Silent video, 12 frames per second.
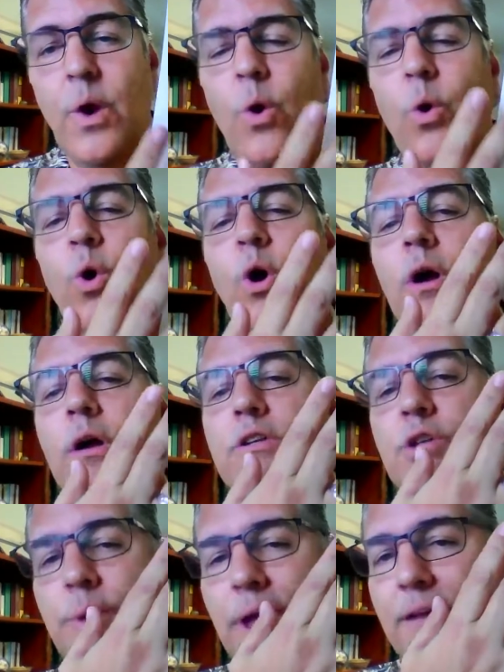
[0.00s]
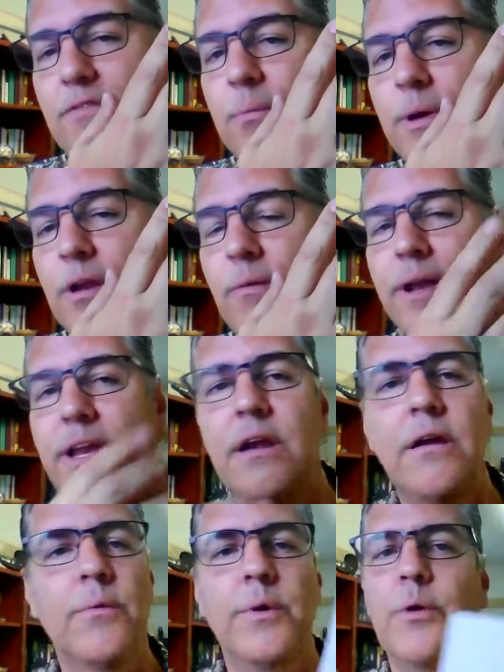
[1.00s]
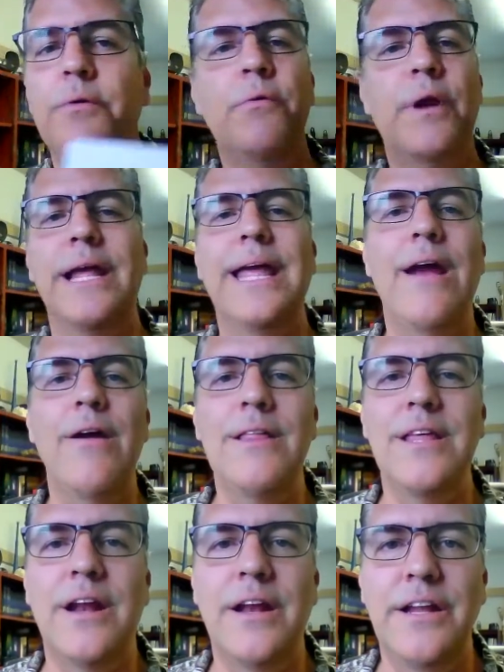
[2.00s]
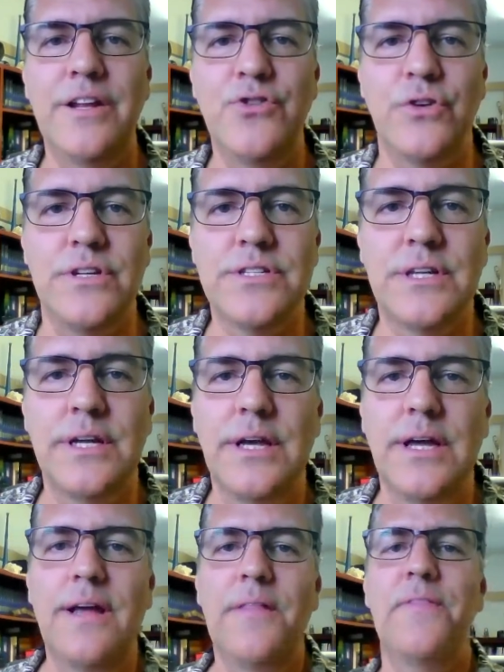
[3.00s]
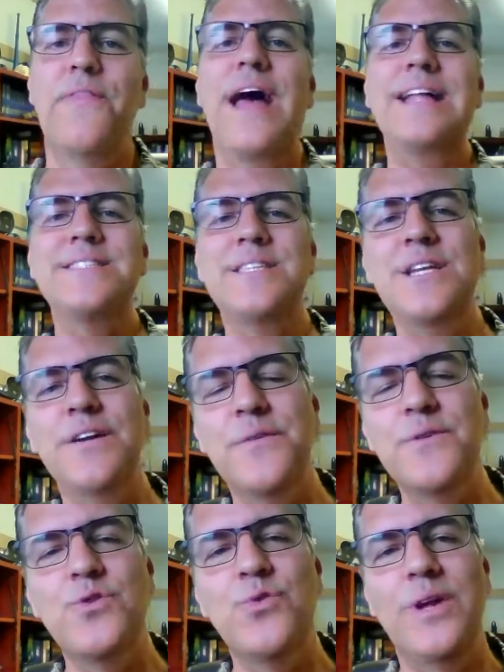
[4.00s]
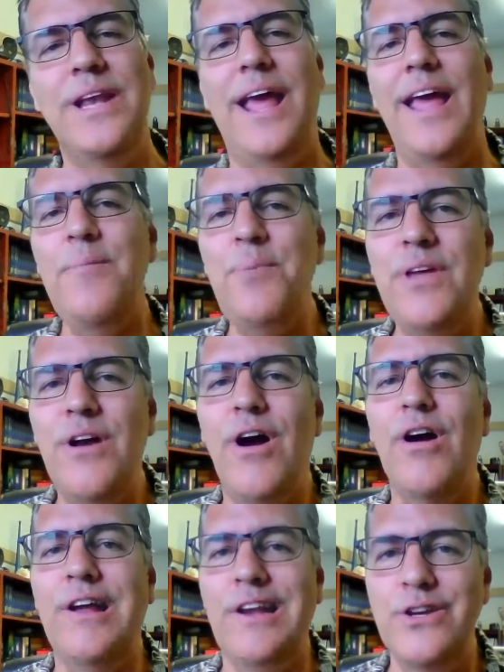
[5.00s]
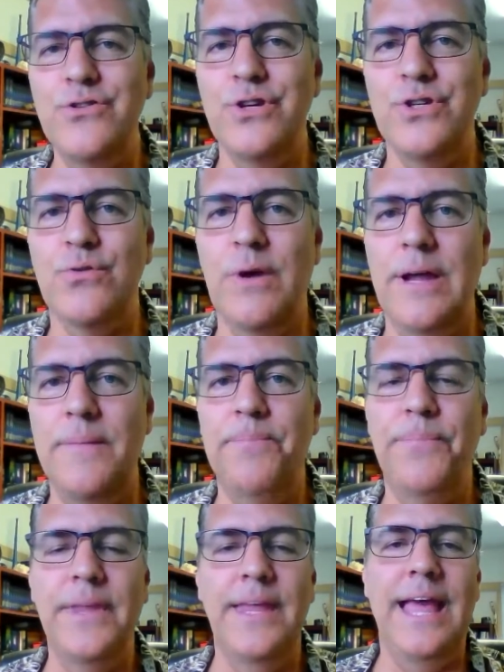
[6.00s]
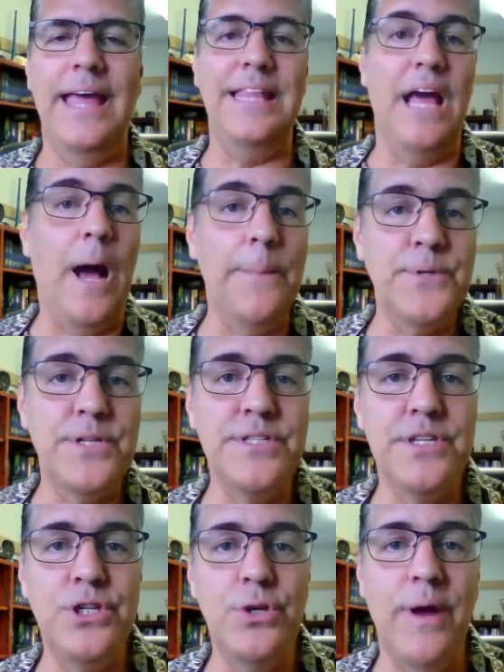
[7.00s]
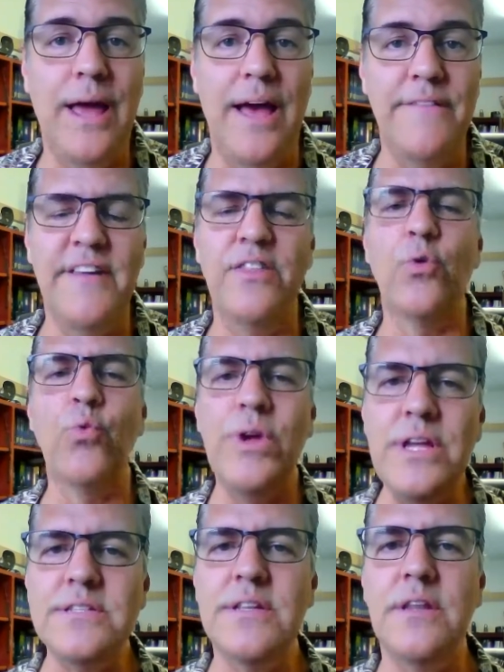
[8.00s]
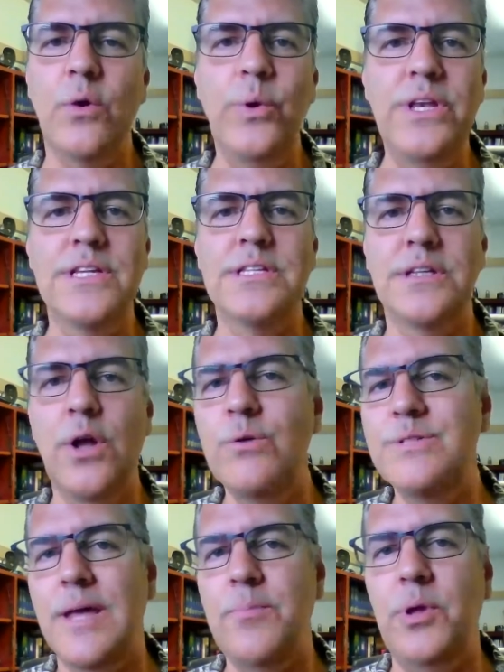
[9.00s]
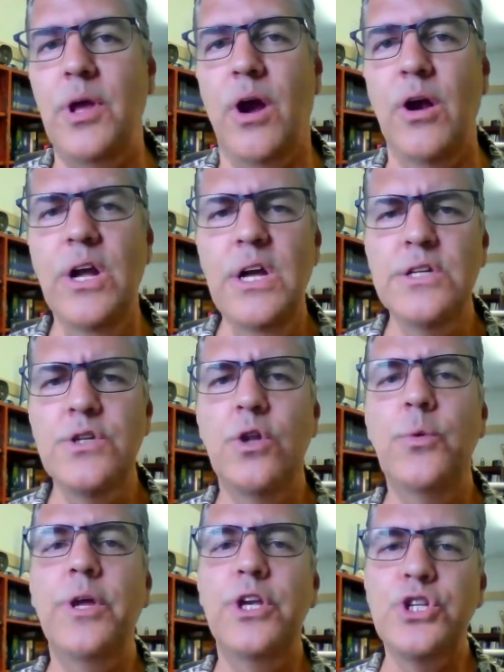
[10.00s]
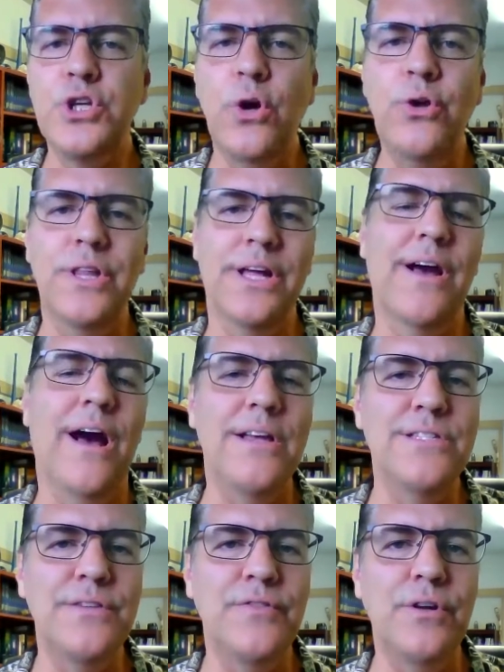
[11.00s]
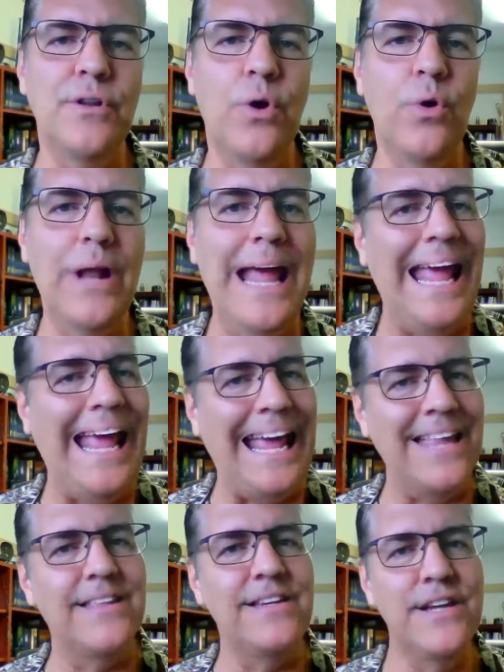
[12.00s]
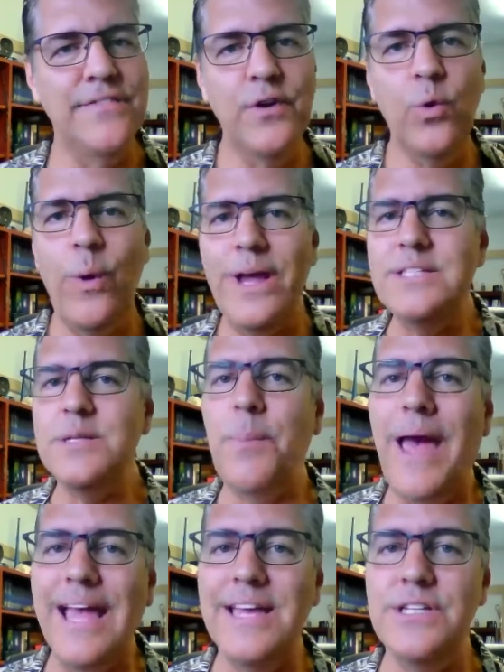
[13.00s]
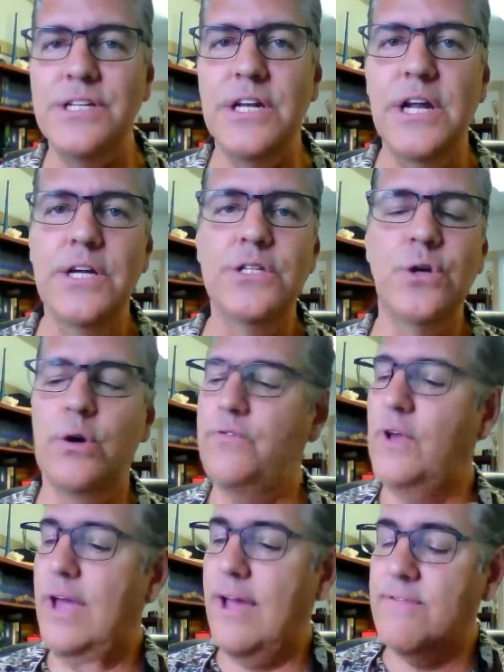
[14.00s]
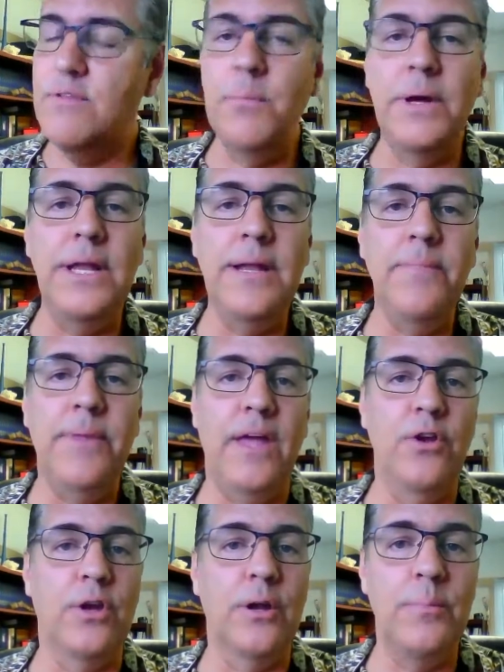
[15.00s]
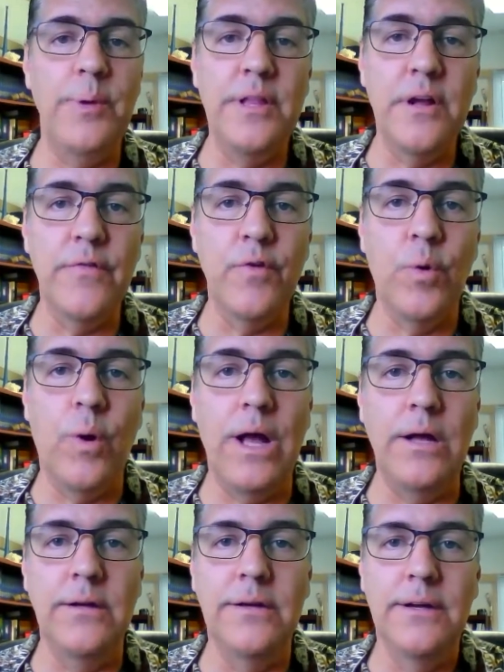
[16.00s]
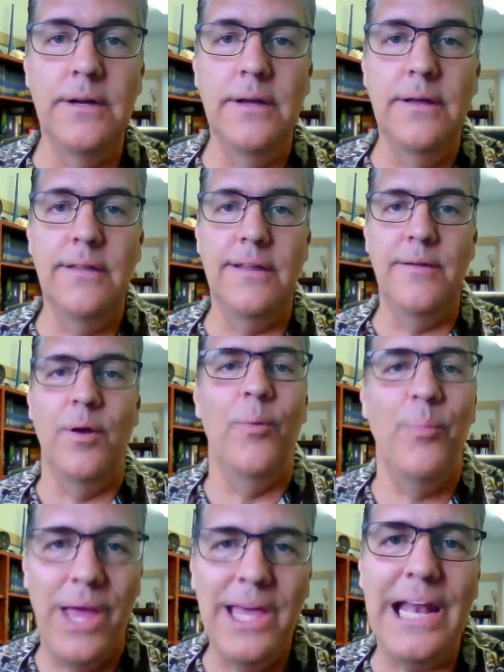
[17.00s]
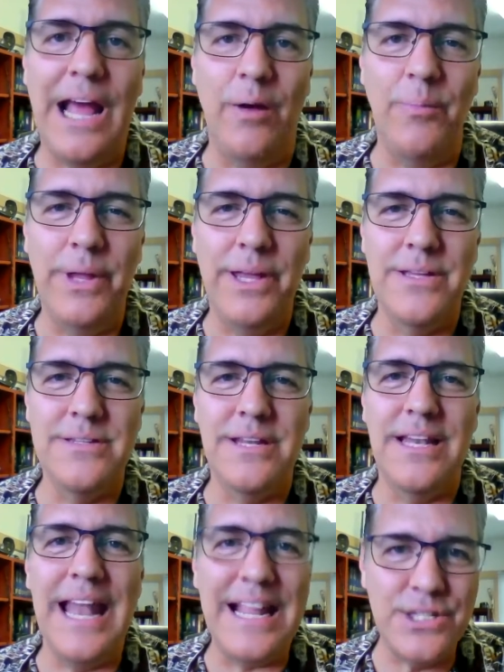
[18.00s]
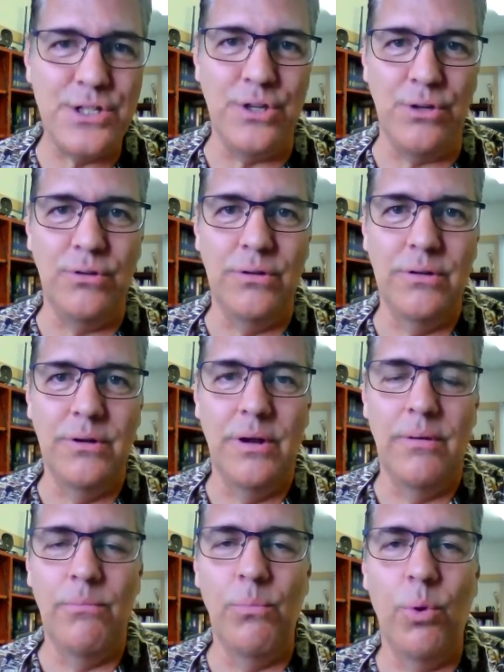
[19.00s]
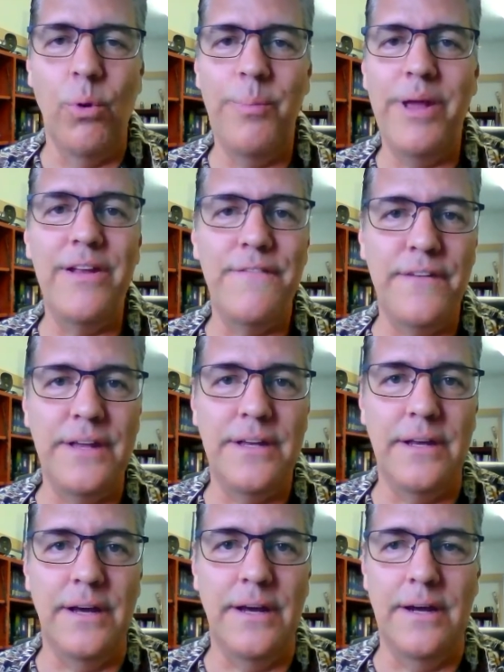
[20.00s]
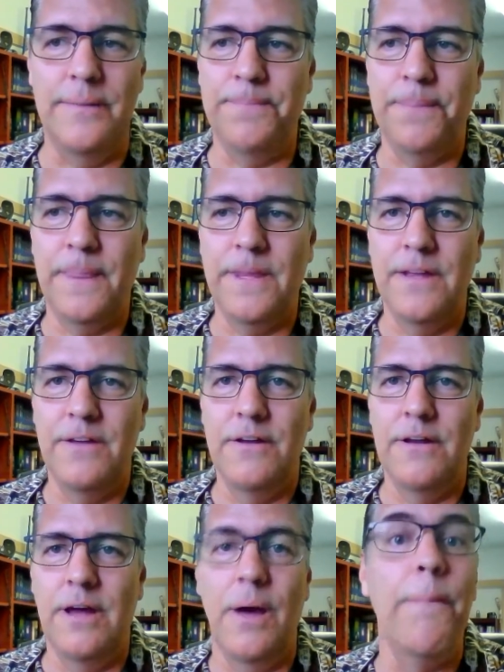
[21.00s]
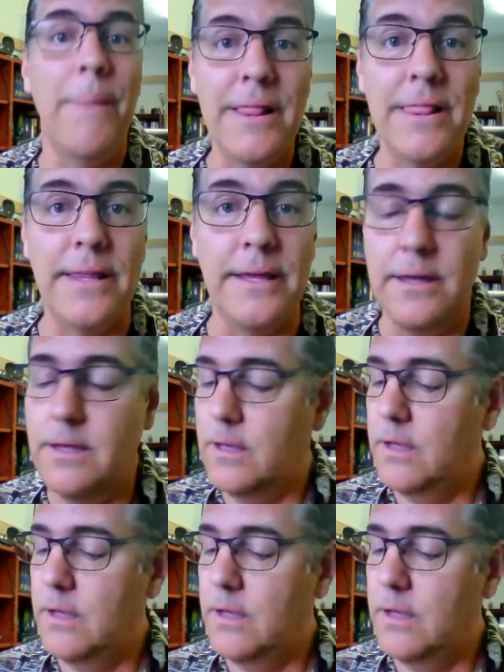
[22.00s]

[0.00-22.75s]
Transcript: Or do we have the money right here and we don't even want to carry that on interest? That's the difference between APR and interest rate, and the options that you have, and the reason that we disclose APR, so that we can show you the cost of your loan and the different ways to package it. So if you have the money and you're going to be there for a while, then pay it out, because it nets you more benefit monthly.